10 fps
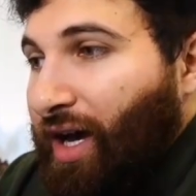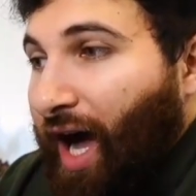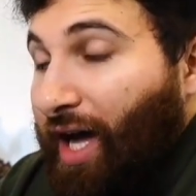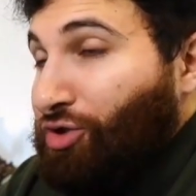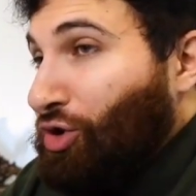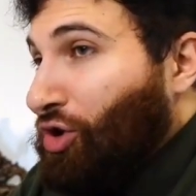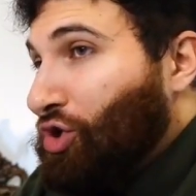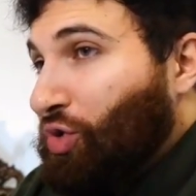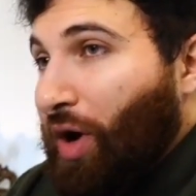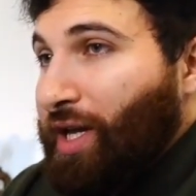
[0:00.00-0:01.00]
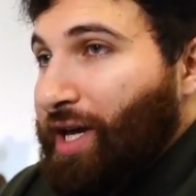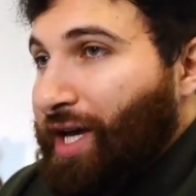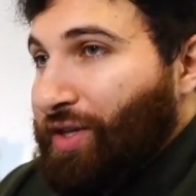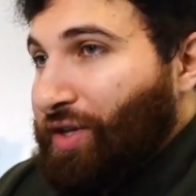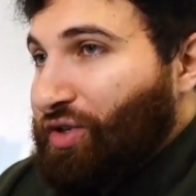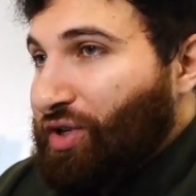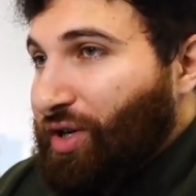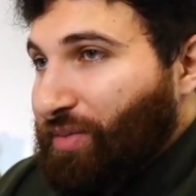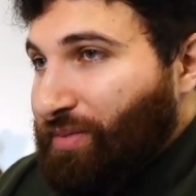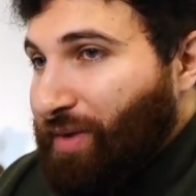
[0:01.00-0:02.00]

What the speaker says: I turned 28 this year.